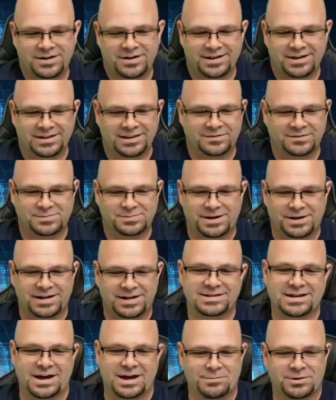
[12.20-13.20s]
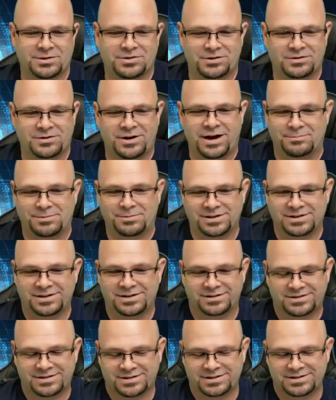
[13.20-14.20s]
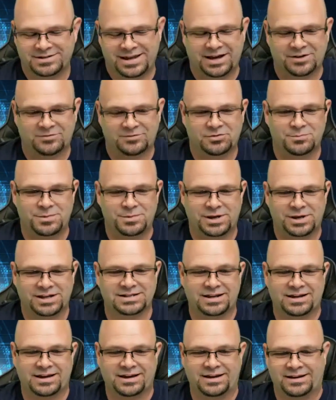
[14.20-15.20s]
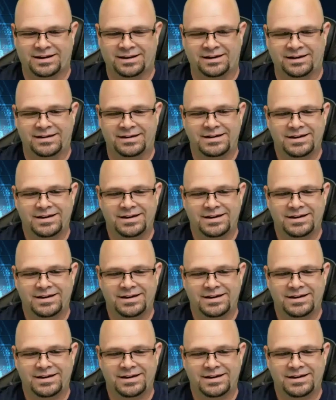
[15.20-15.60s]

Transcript: love spending time with you. Happy to, to take a few minutes today and uh,